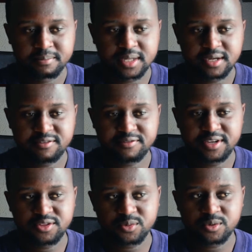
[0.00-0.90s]
My
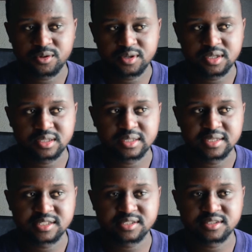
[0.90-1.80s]
faith walk
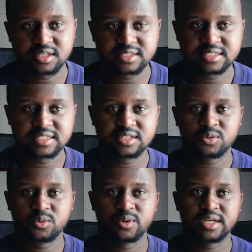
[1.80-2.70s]
started
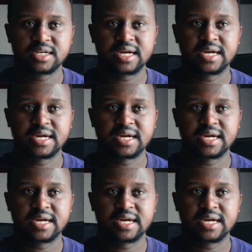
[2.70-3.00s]
when